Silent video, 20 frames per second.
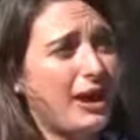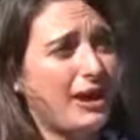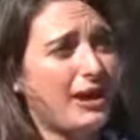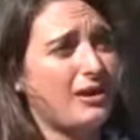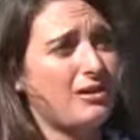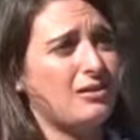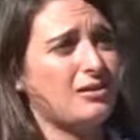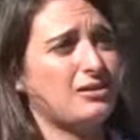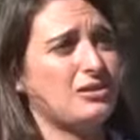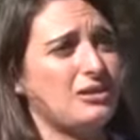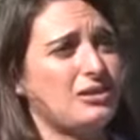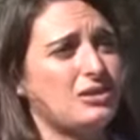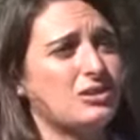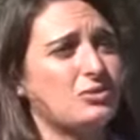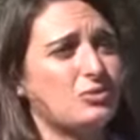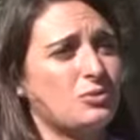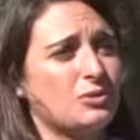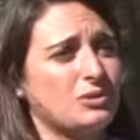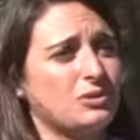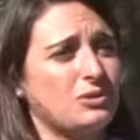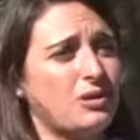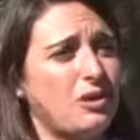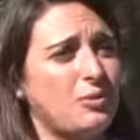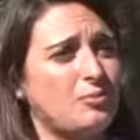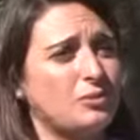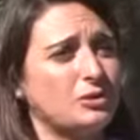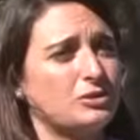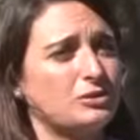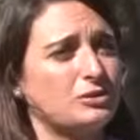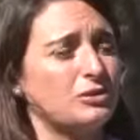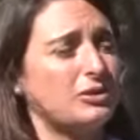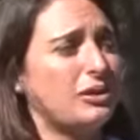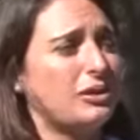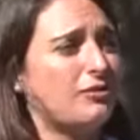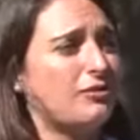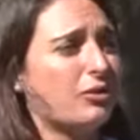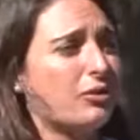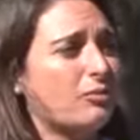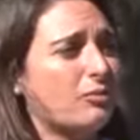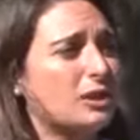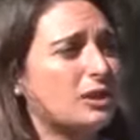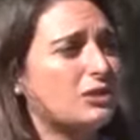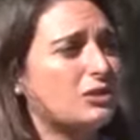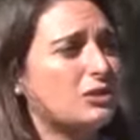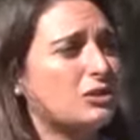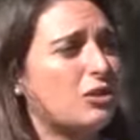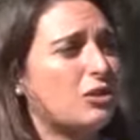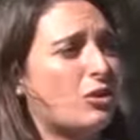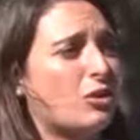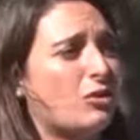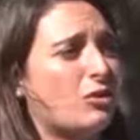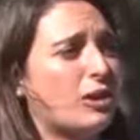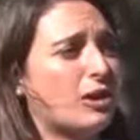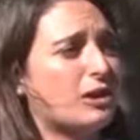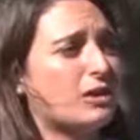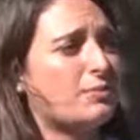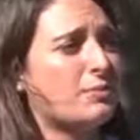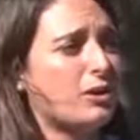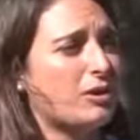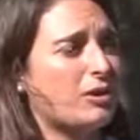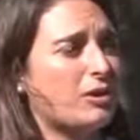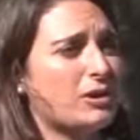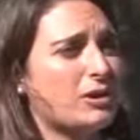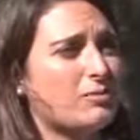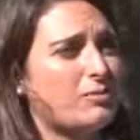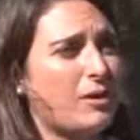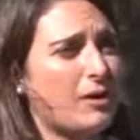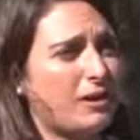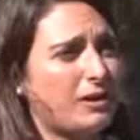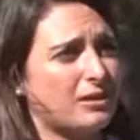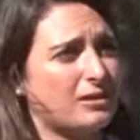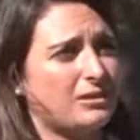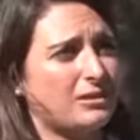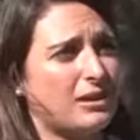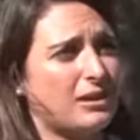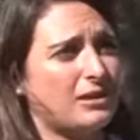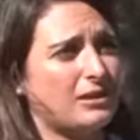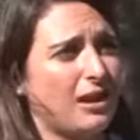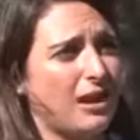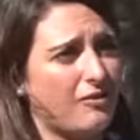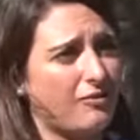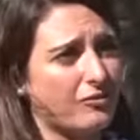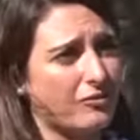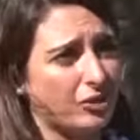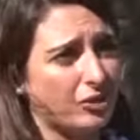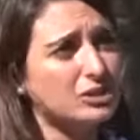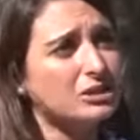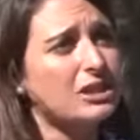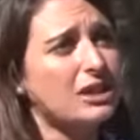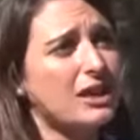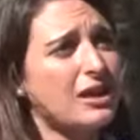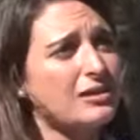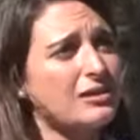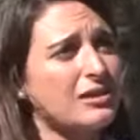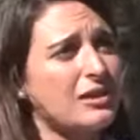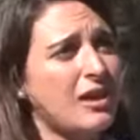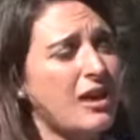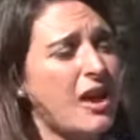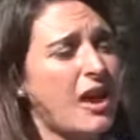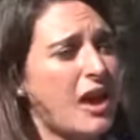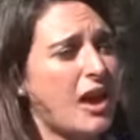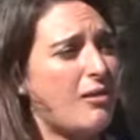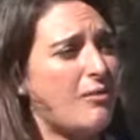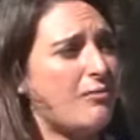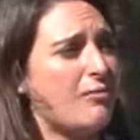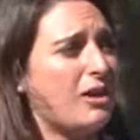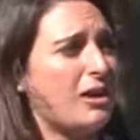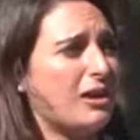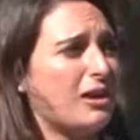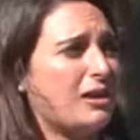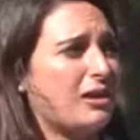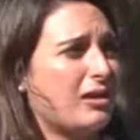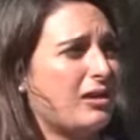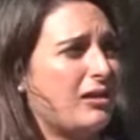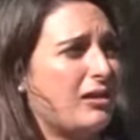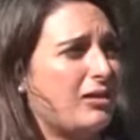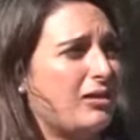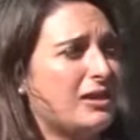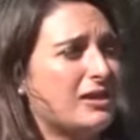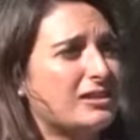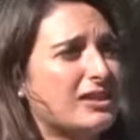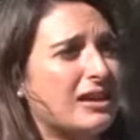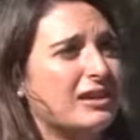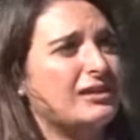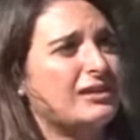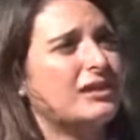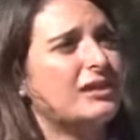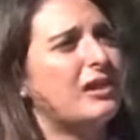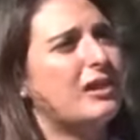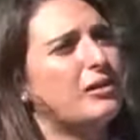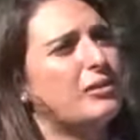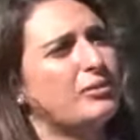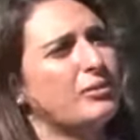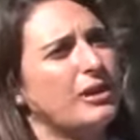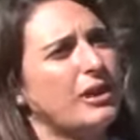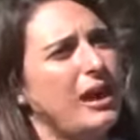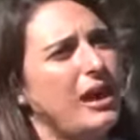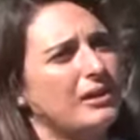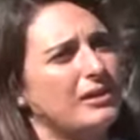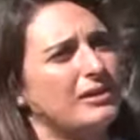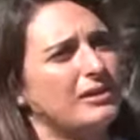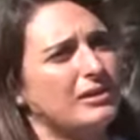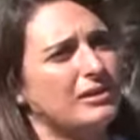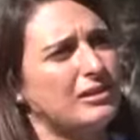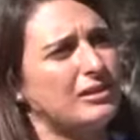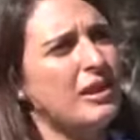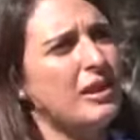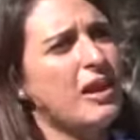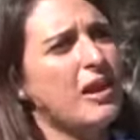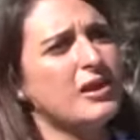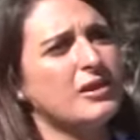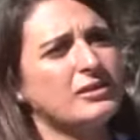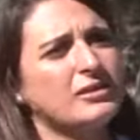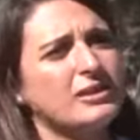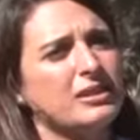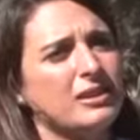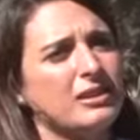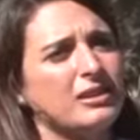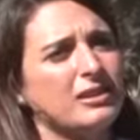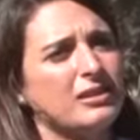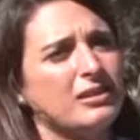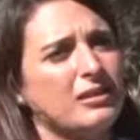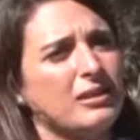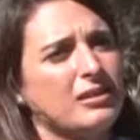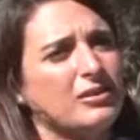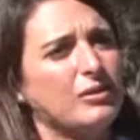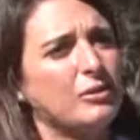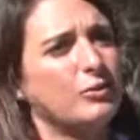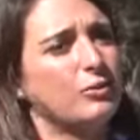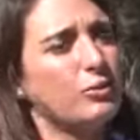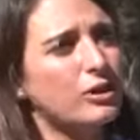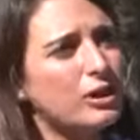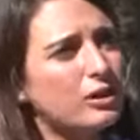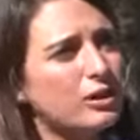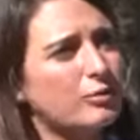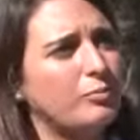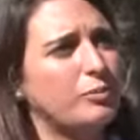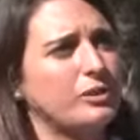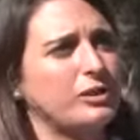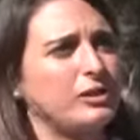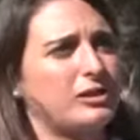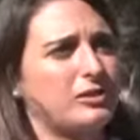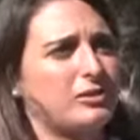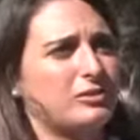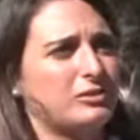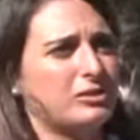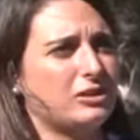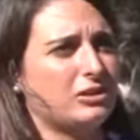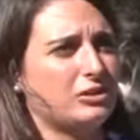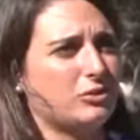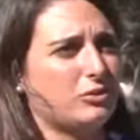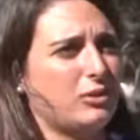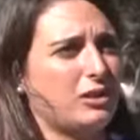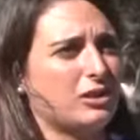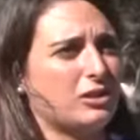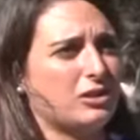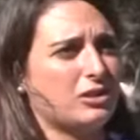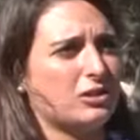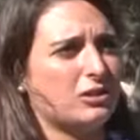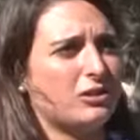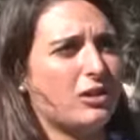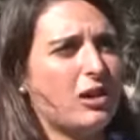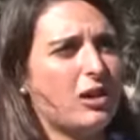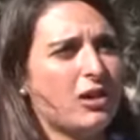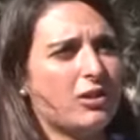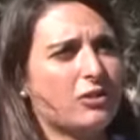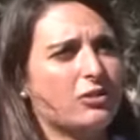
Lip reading: Thy Heritage was the opportunity for me to go experience Palestine at firsthand and make this idea a reality, see the real political situation,